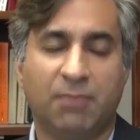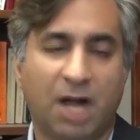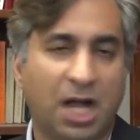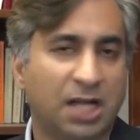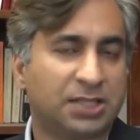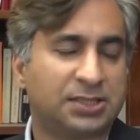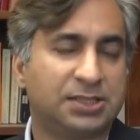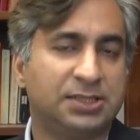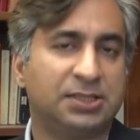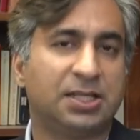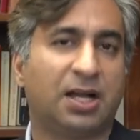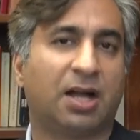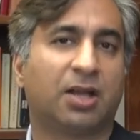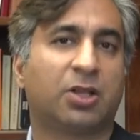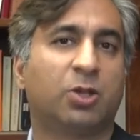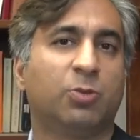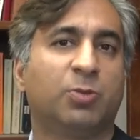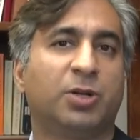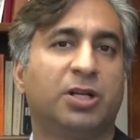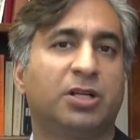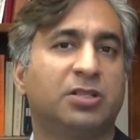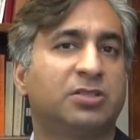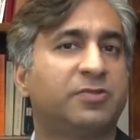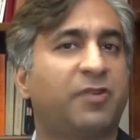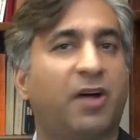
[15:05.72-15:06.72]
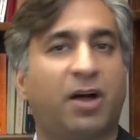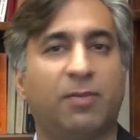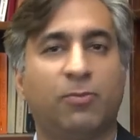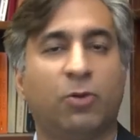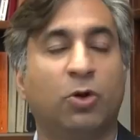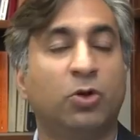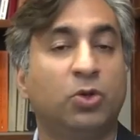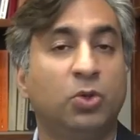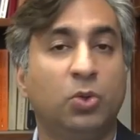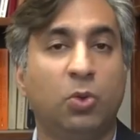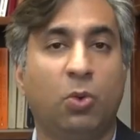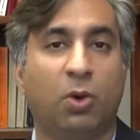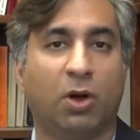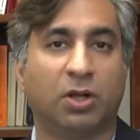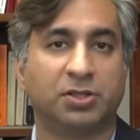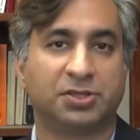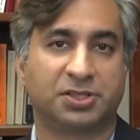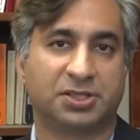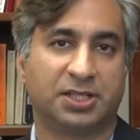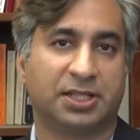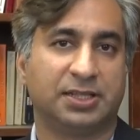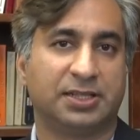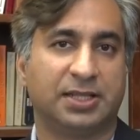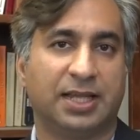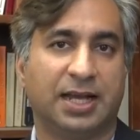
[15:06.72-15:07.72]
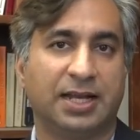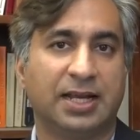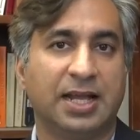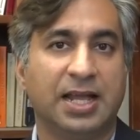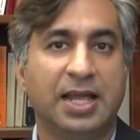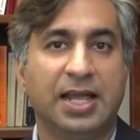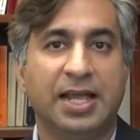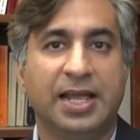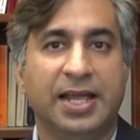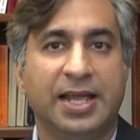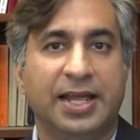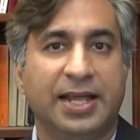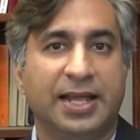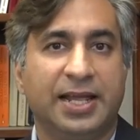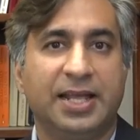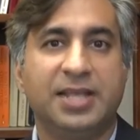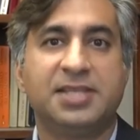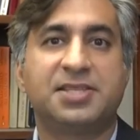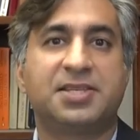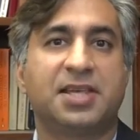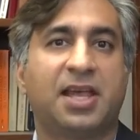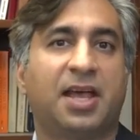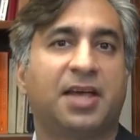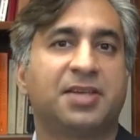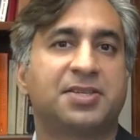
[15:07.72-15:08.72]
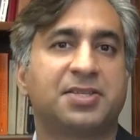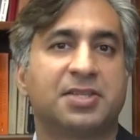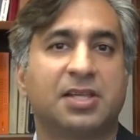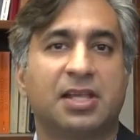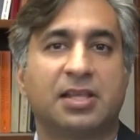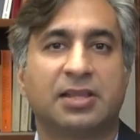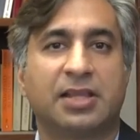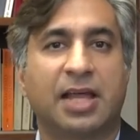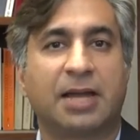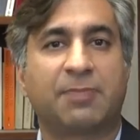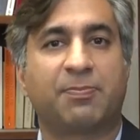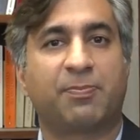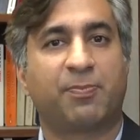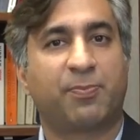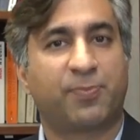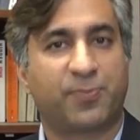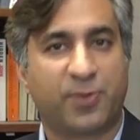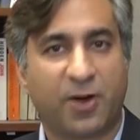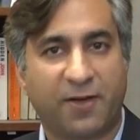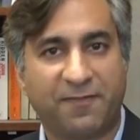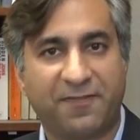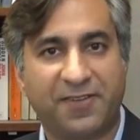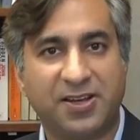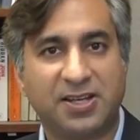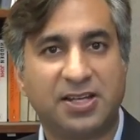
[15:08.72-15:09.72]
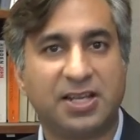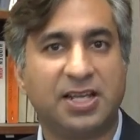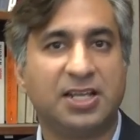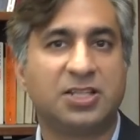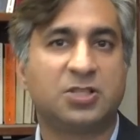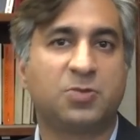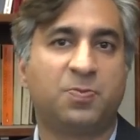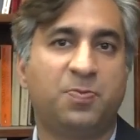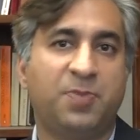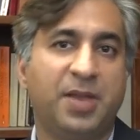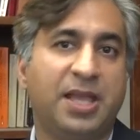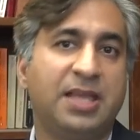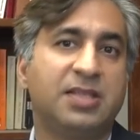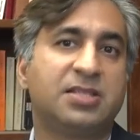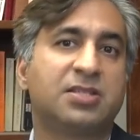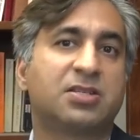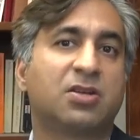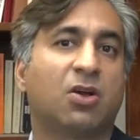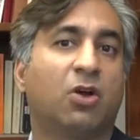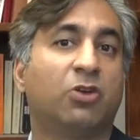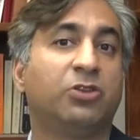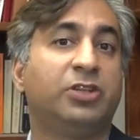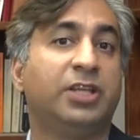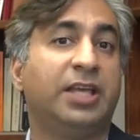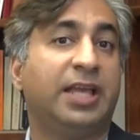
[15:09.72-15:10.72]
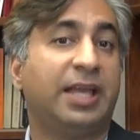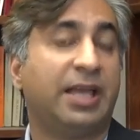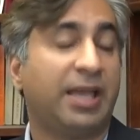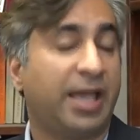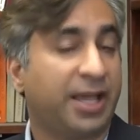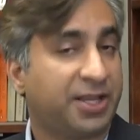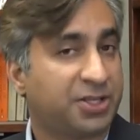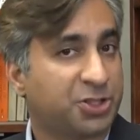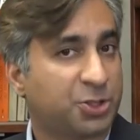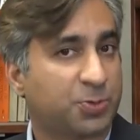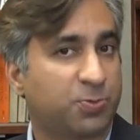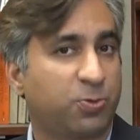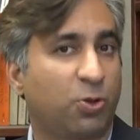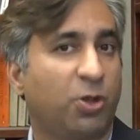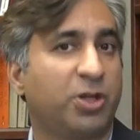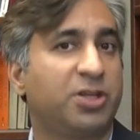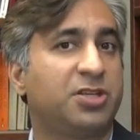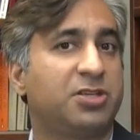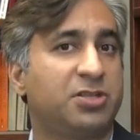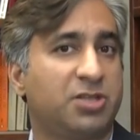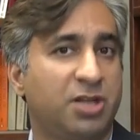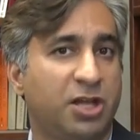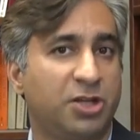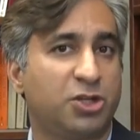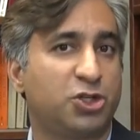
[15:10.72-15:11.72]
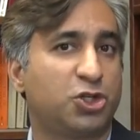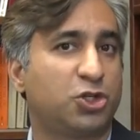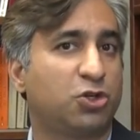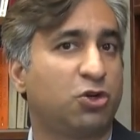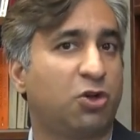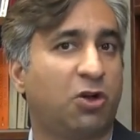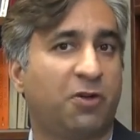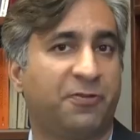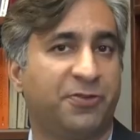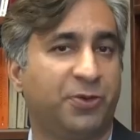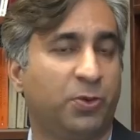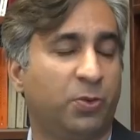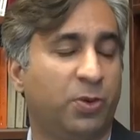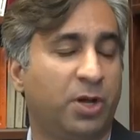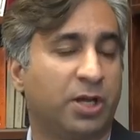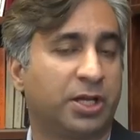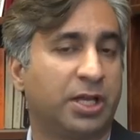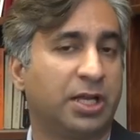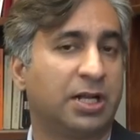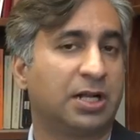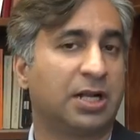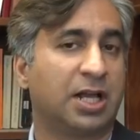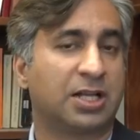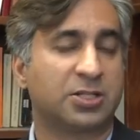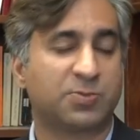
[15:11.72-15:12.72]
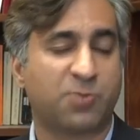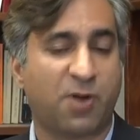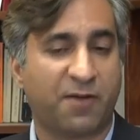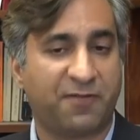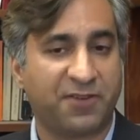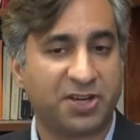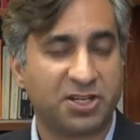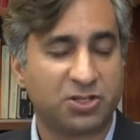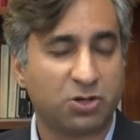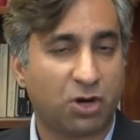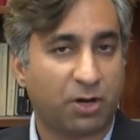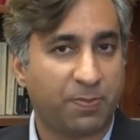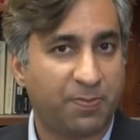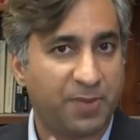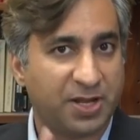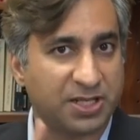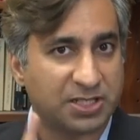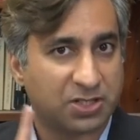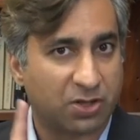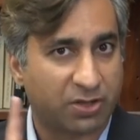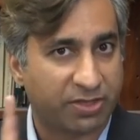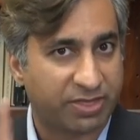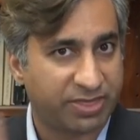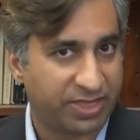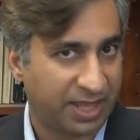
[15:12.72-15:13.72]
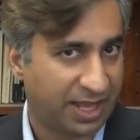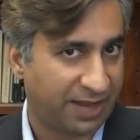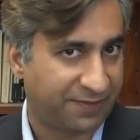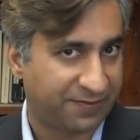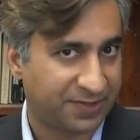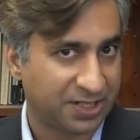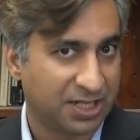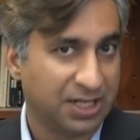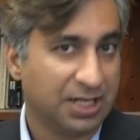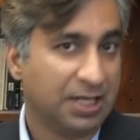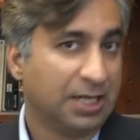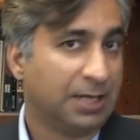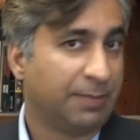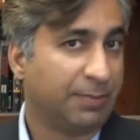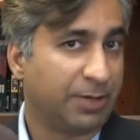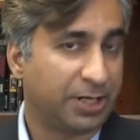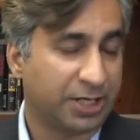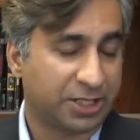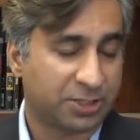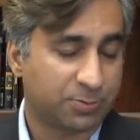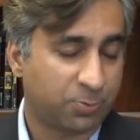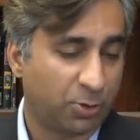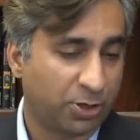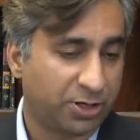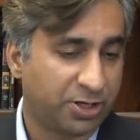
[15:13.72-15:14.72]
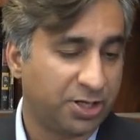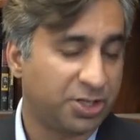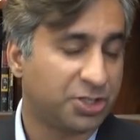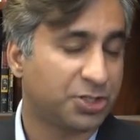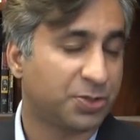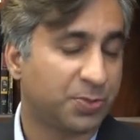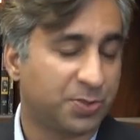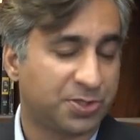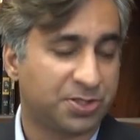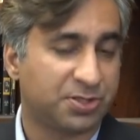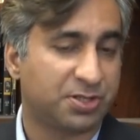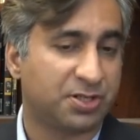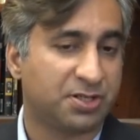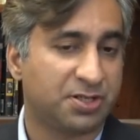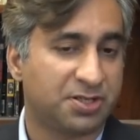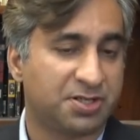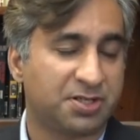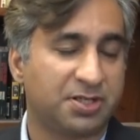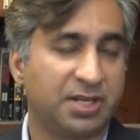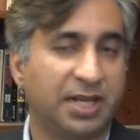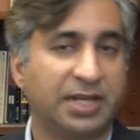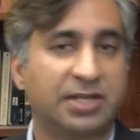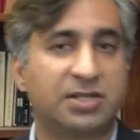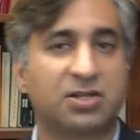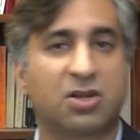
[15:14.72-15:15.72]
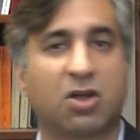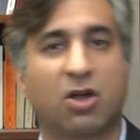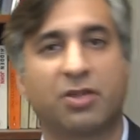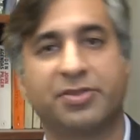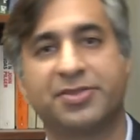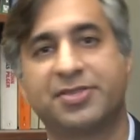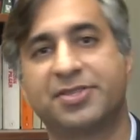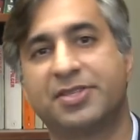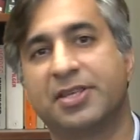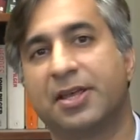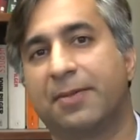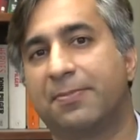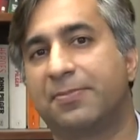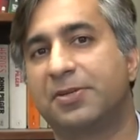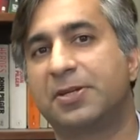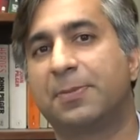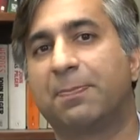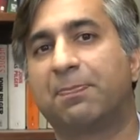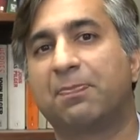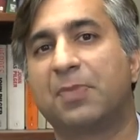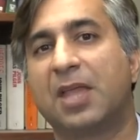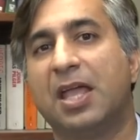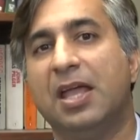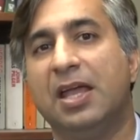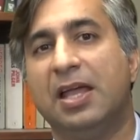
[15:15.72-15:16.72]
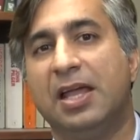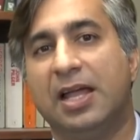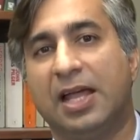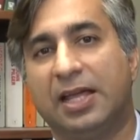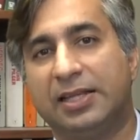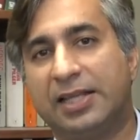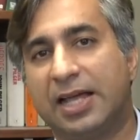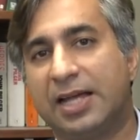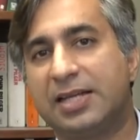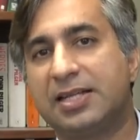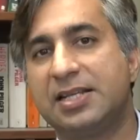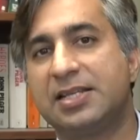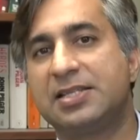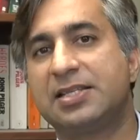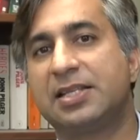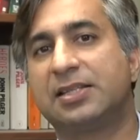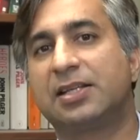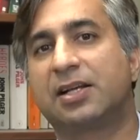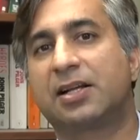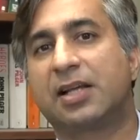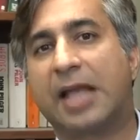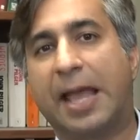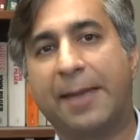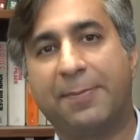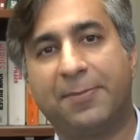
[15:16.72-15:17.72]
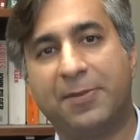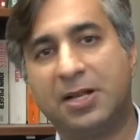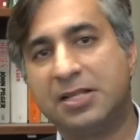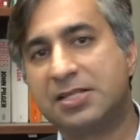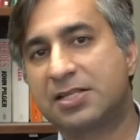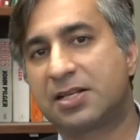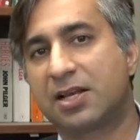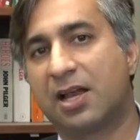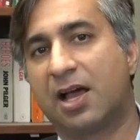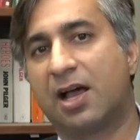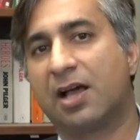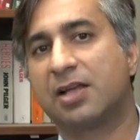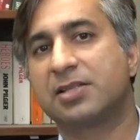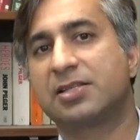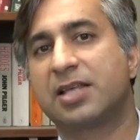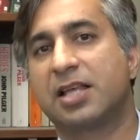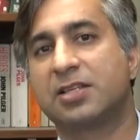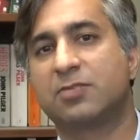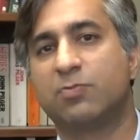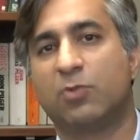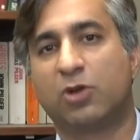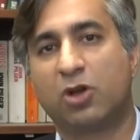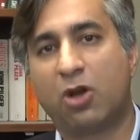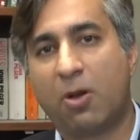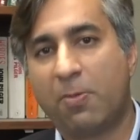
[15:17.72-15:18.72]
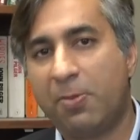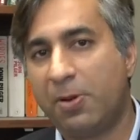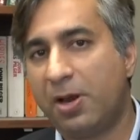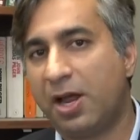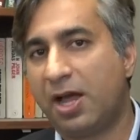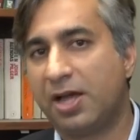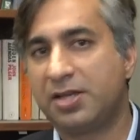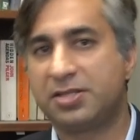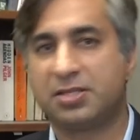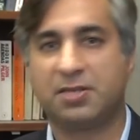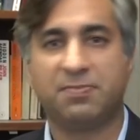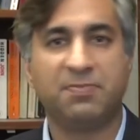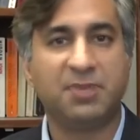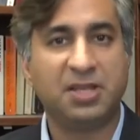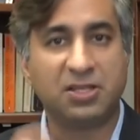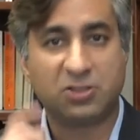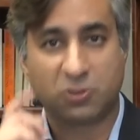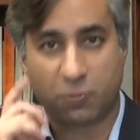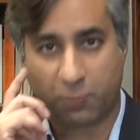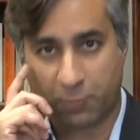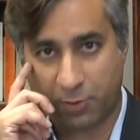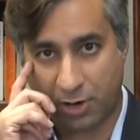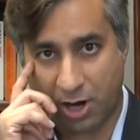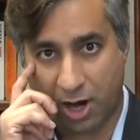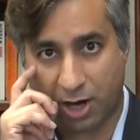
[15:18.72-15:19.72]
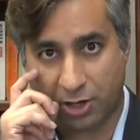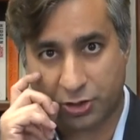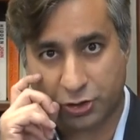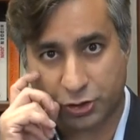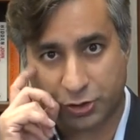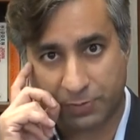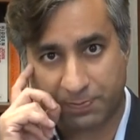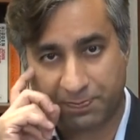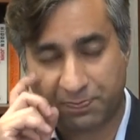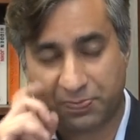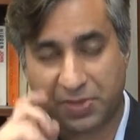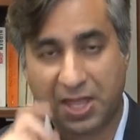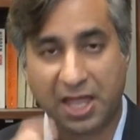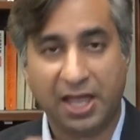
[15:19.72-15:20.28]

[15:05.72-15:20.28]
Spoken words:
Marx's argument is far more nuanced than that. He says that profit is based on the exploitation of the working class. Profit is not based on theft, but exploitation, which is a distinct concept. And that is that the capitalist class has monopolized the means of production.